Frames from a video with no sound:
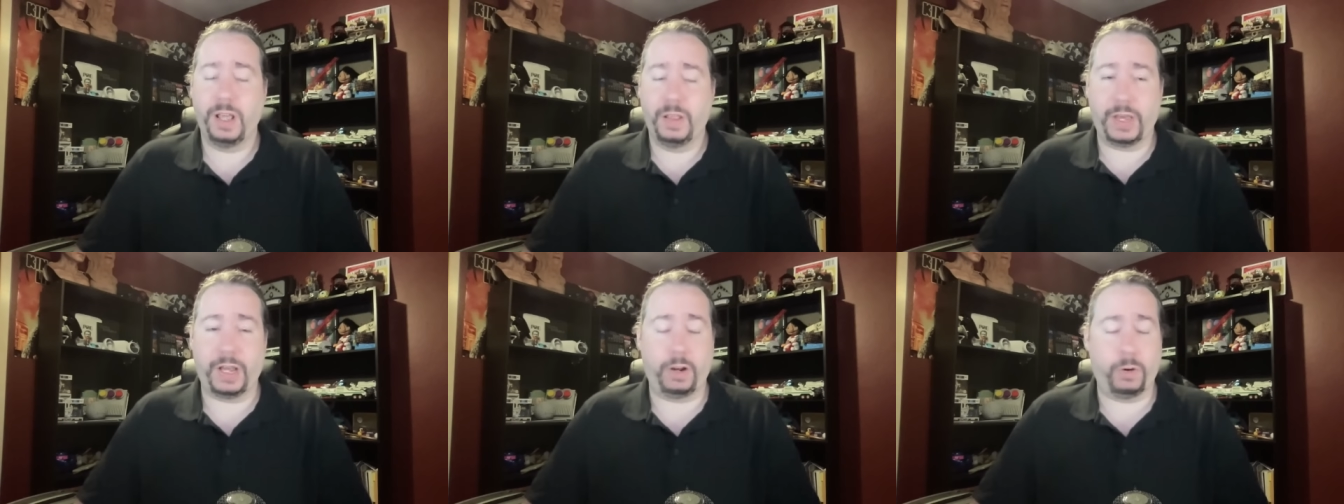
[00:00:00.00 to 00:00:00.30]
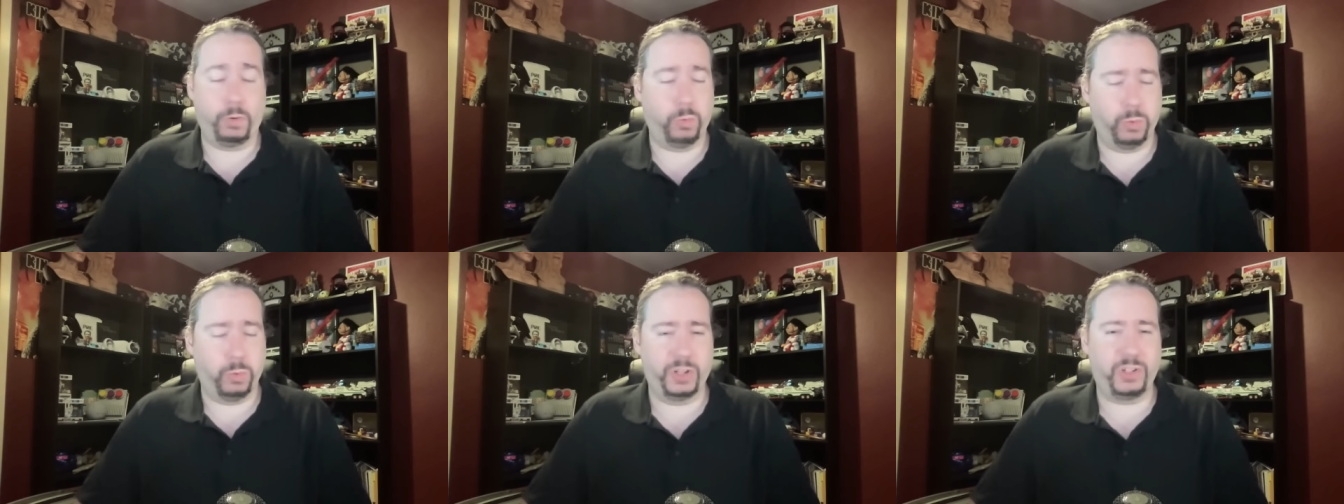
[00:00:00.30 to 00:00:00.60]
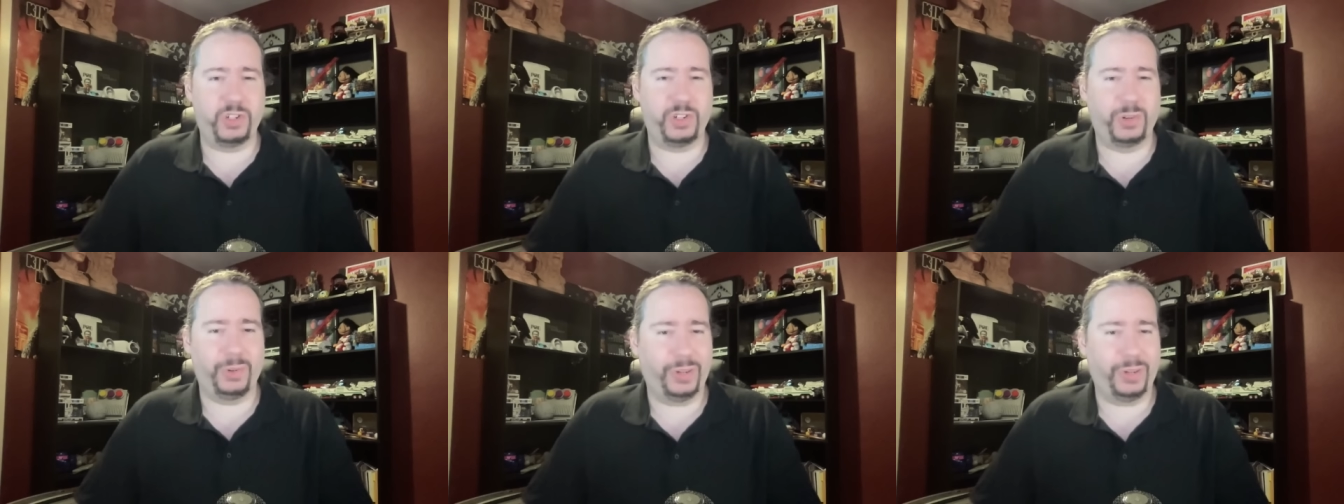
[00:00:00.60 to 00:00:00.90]
that
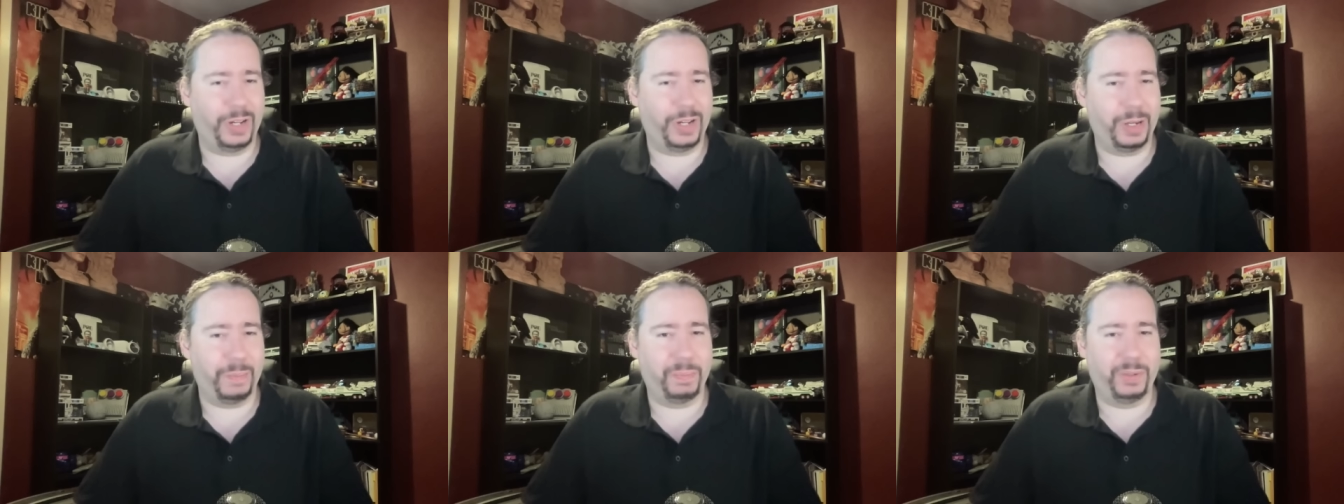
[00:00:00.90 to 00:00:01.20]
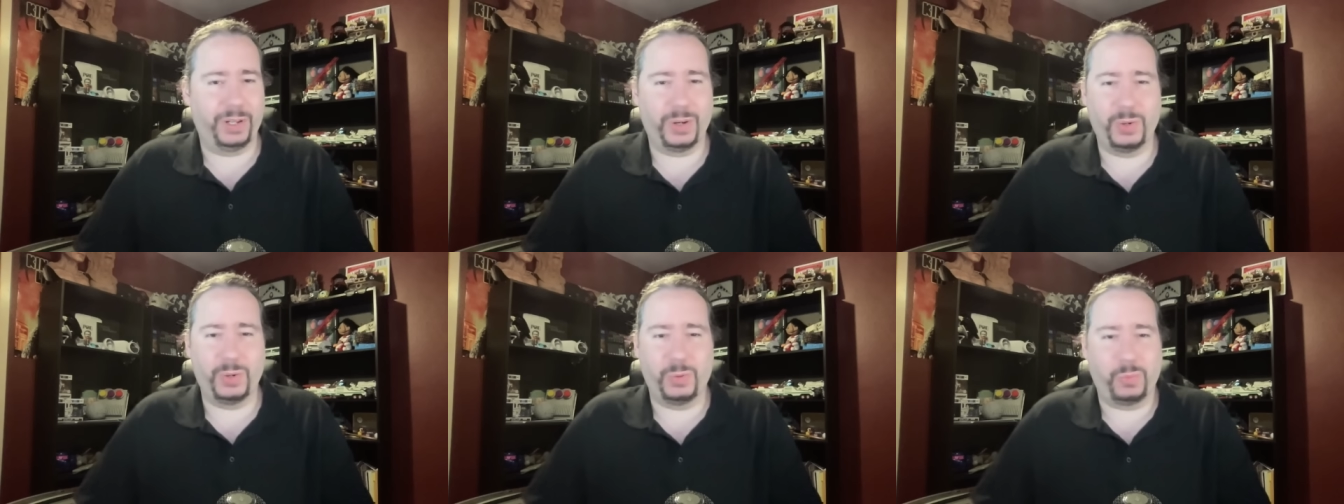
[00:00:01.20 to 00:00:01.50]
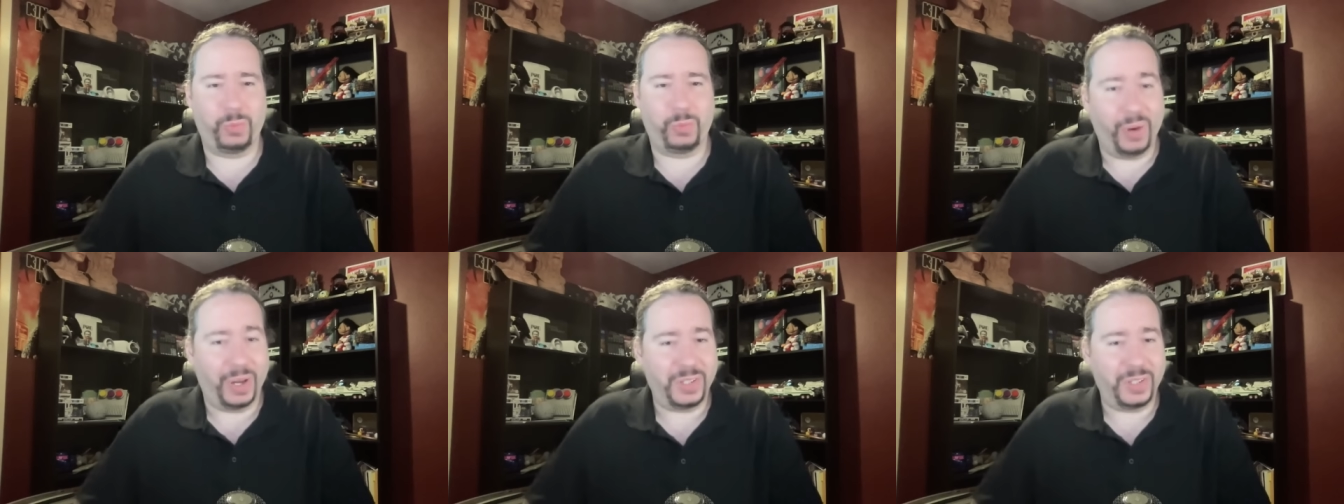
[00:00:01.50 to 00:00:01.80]
original upload
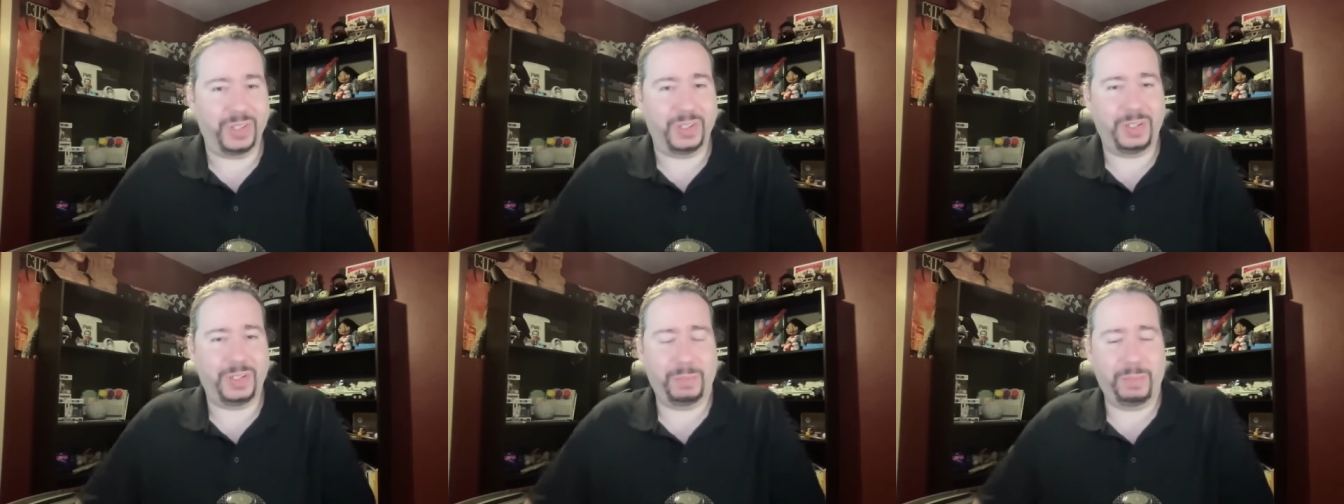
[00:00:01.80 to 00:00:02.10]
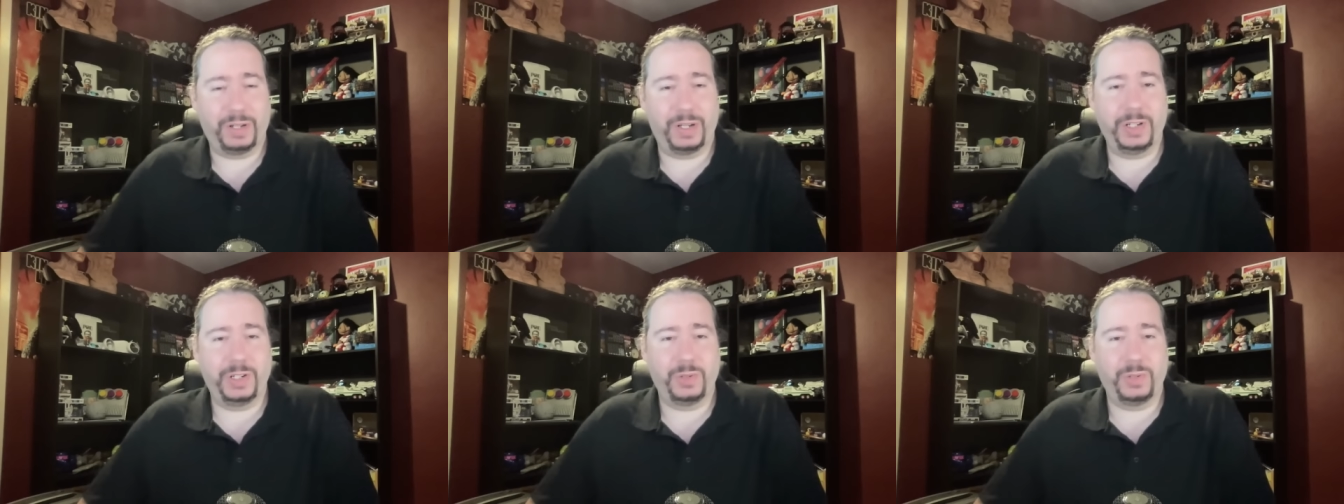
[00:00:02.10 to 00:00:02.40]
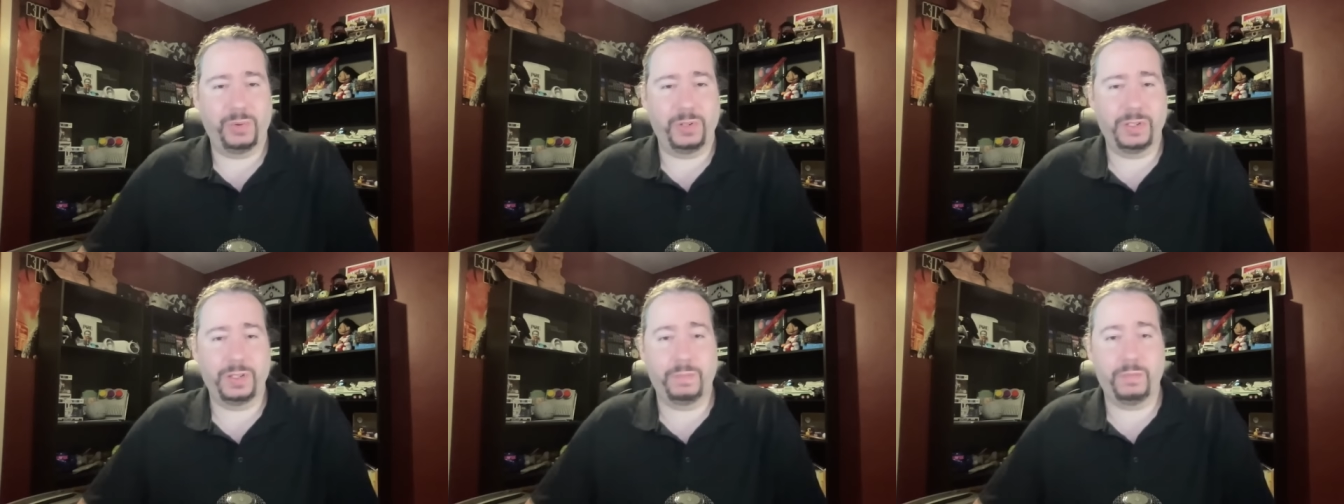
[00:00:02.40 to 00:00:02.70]
wasn't a
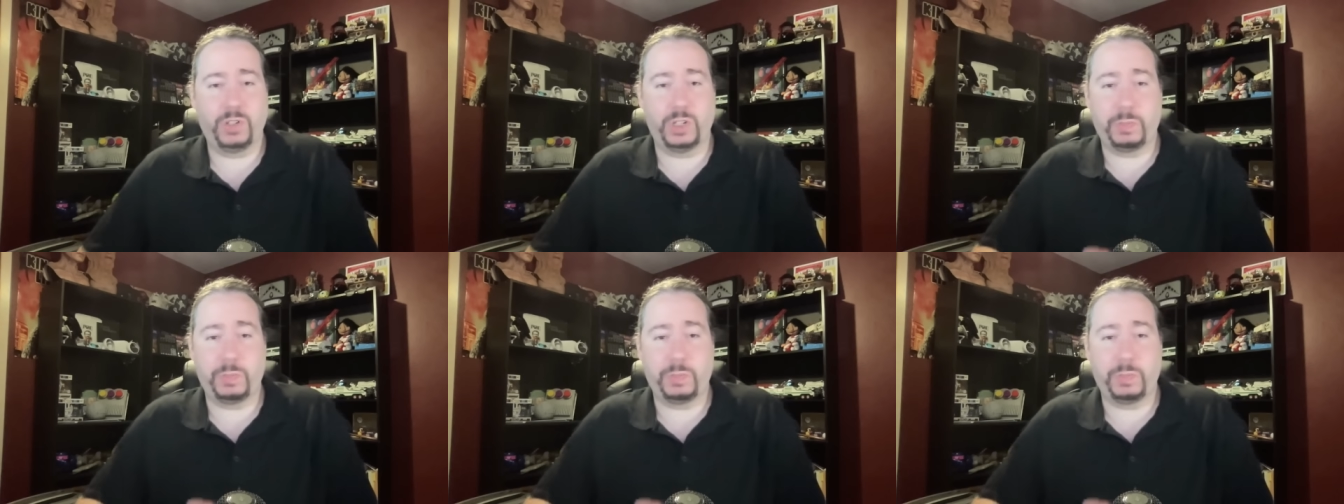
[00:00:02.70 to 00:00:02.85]
plagiarism